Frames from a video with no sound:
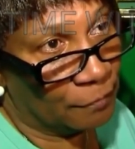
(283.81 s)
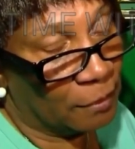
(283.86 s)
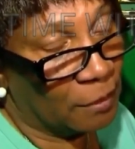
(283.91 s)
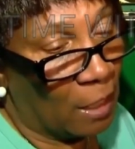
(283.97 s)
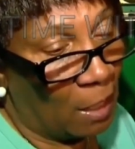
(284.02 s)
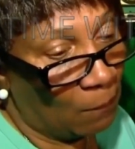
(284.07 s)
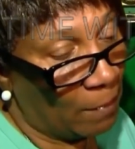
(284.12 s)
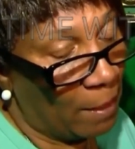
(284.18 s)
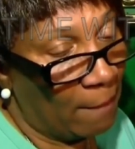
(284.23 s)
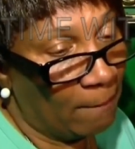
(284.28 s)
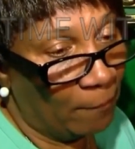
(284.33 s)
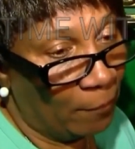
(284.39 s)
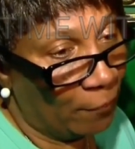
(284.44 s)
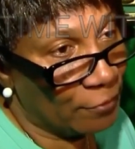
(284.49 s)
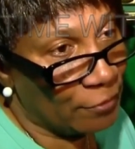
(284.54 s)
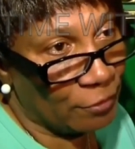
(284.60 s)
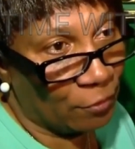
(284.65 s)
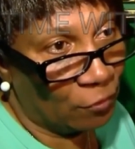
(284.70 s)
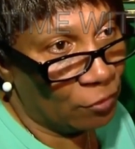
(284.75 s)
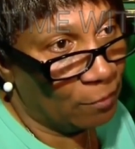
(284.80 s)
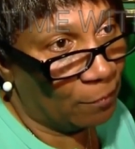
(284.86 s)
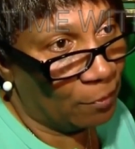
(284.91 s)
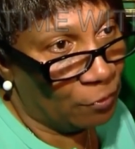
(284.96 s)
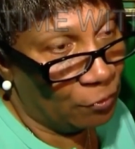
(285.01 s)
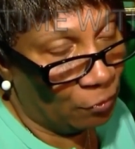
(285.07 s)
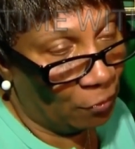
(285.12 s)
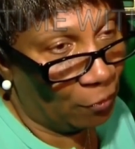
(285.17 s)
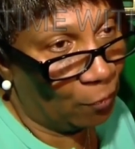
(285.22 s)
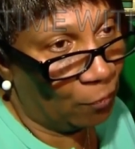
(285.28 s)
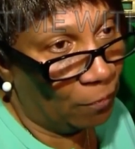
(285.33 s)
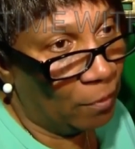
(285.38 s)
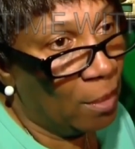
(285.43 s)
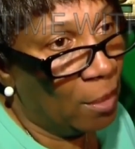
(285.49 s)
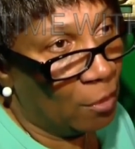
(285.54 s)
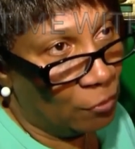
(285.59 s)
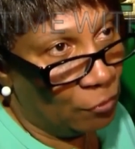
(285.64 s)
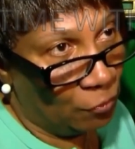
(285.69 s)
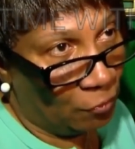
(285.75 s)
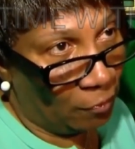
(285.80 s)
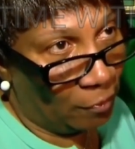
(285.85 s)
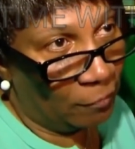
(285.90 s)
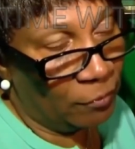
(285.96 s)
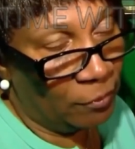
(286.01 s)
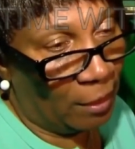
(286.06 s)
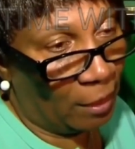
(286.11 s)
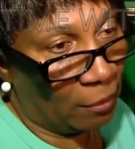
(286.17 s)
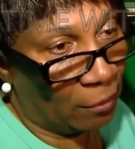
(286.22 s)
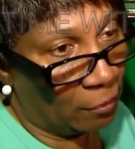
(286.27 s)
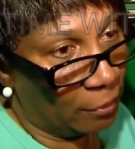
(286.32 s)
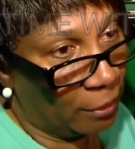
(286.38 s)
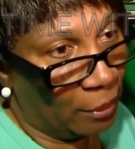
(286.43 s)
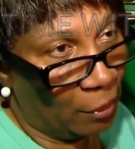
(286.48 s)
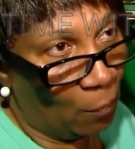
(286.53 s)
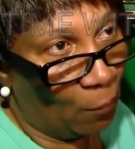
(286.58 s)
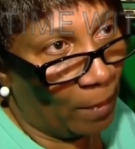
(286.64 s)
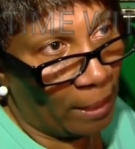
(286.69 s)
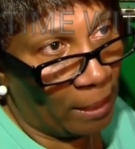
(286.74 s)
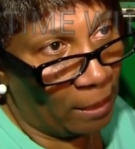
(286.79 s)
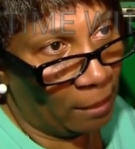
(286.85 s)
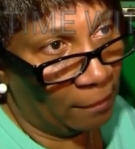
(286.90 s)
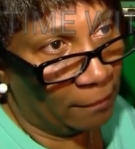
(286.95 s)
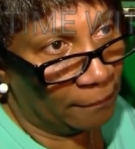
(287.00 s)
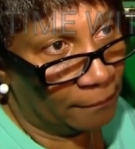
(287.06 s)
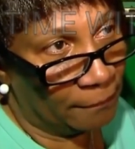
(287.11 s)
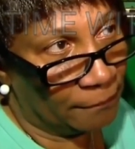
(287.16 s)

That God will have mercy on you, but you're gonna you're gonna you're not gonna get away.